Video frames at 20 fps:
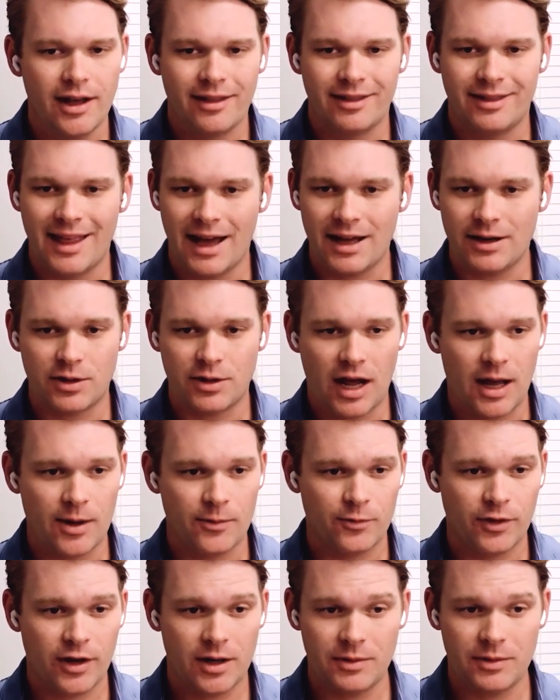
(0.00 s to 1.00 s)
That time
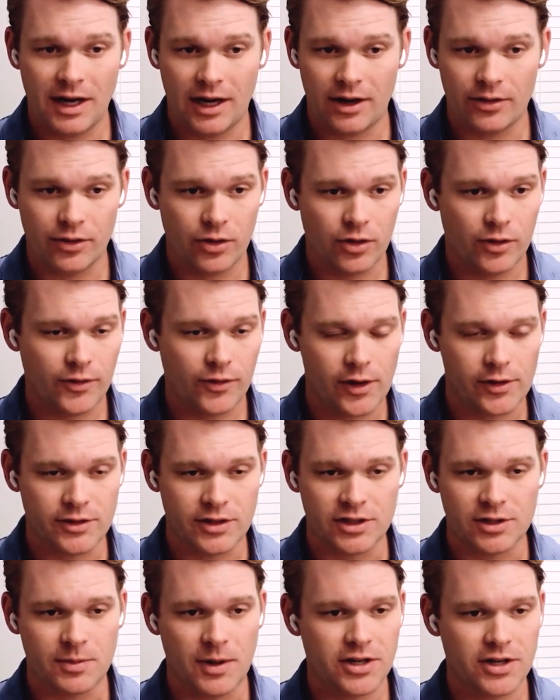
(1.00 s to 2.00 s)
frame down on the Gulf Coast,
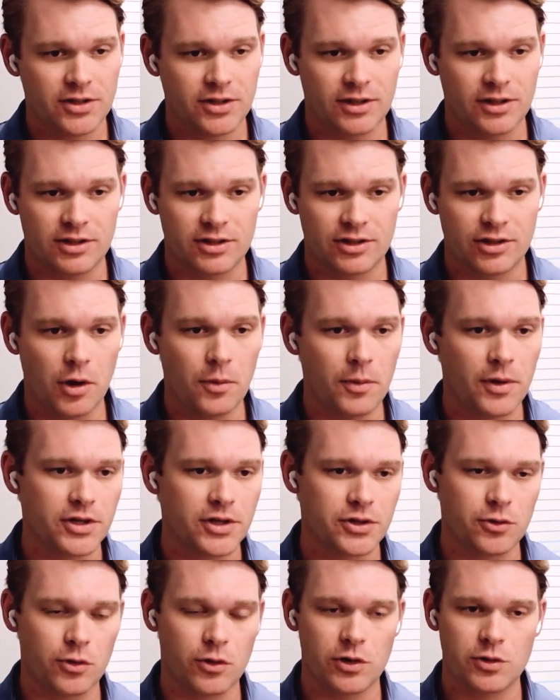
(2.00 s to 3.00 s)
especially, so
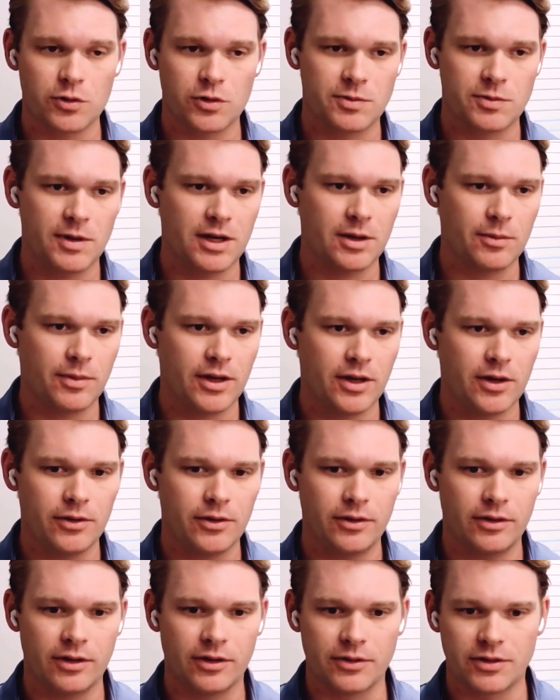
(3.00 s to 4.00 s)
much storage was being
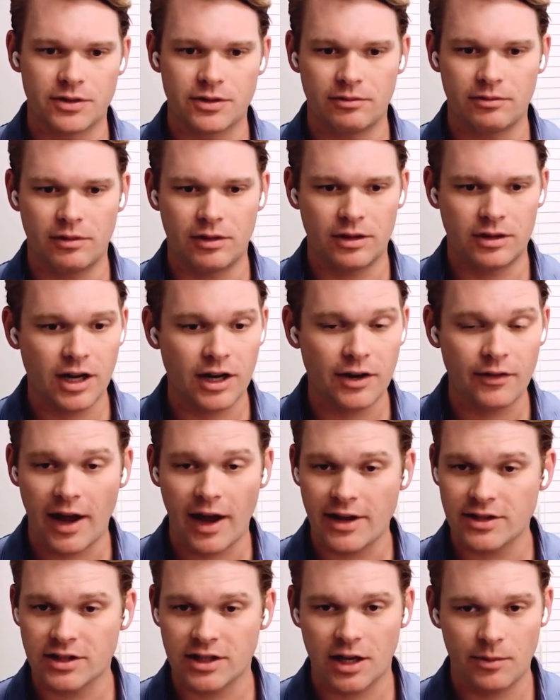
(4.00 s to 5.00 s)
built. There's a ton of
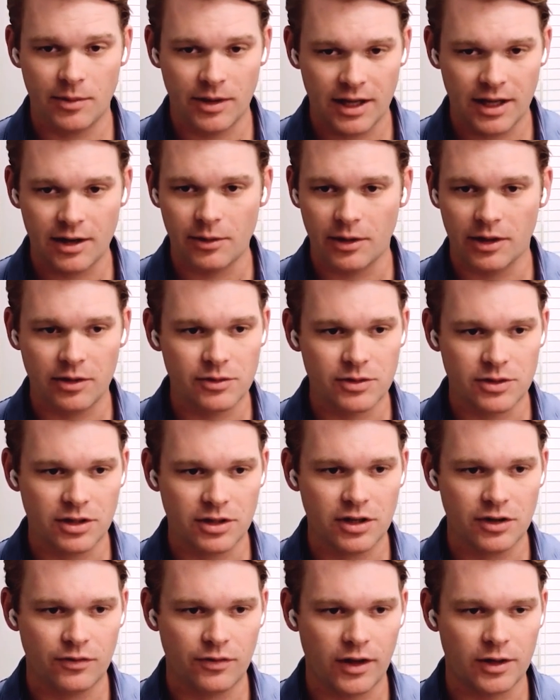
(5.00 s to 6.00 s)
housing coming in. Like, it was a
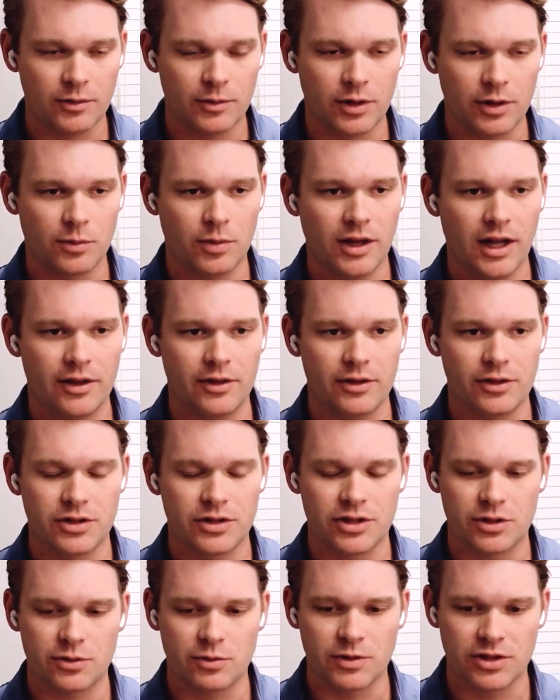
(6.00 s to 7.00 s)
good fundamental play. There's
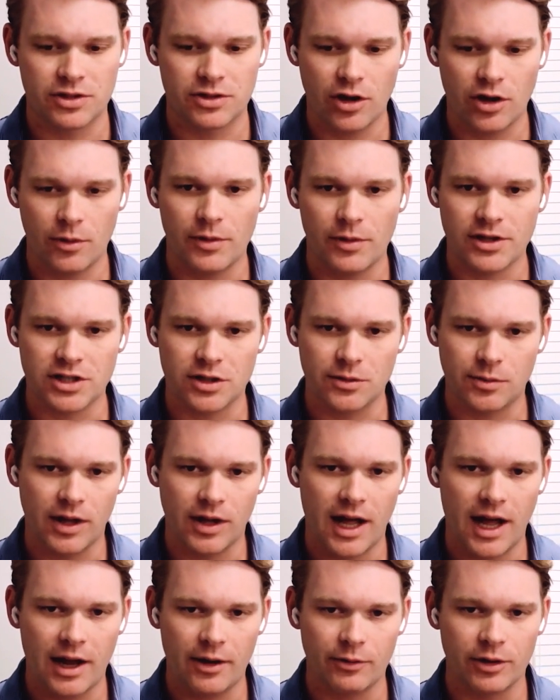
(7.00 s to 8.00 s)
just was so much
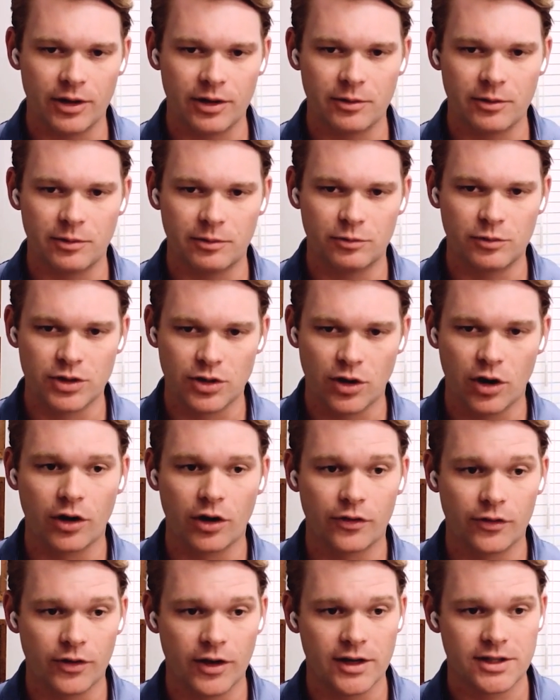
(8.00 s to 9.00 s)
supply. It really was
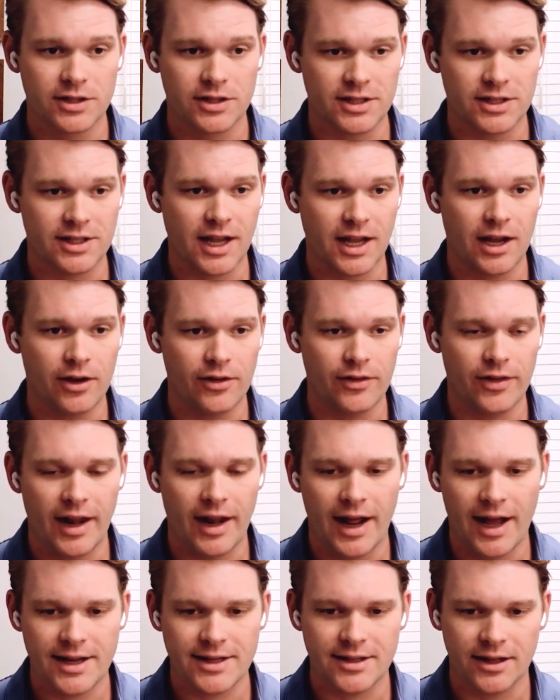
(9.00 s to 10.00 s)
hard for us to scale in
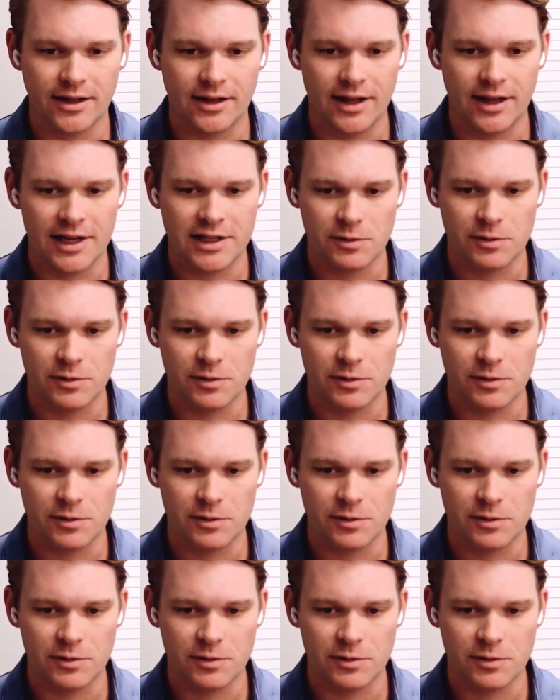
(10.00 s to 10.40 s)
that asset class.